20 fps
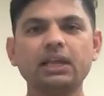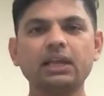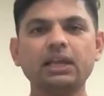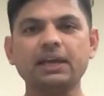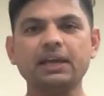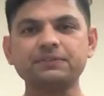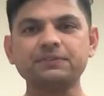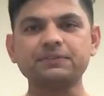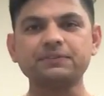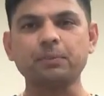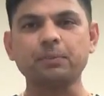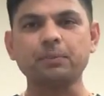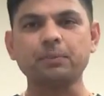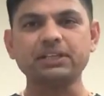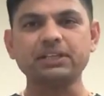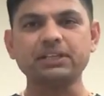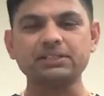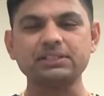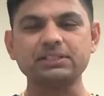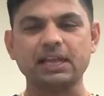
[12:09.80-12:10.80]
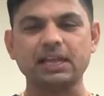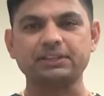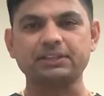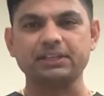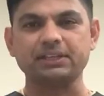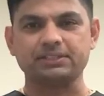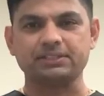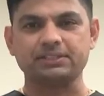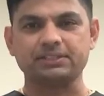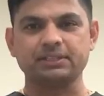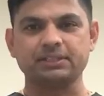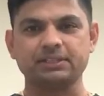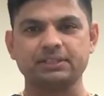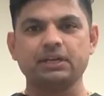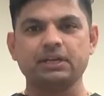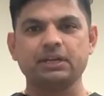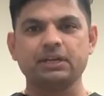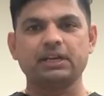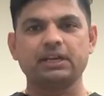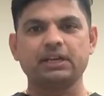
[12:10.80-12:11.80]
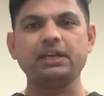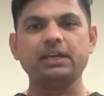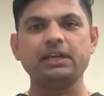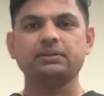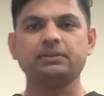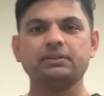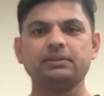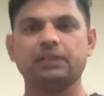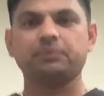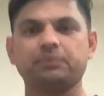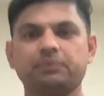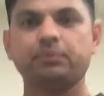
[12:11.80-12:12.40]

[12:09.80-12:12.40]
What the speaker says: If someone is like this, okay, let